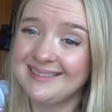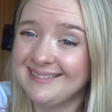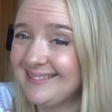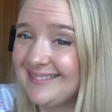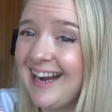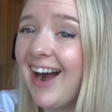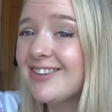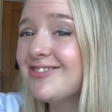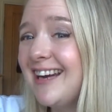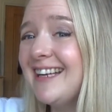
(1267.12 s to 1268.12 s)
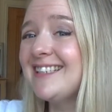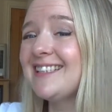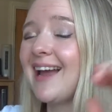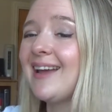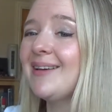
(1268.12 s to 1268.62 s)
I really did
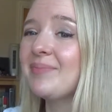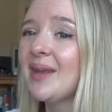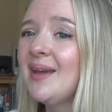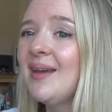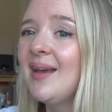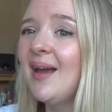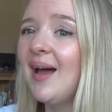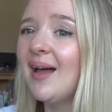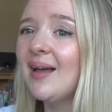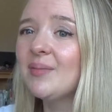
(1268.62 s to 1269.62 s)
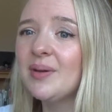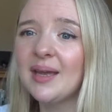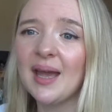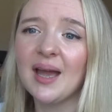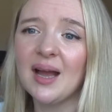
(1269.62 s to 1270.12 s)
hate him. Uh, but yeah,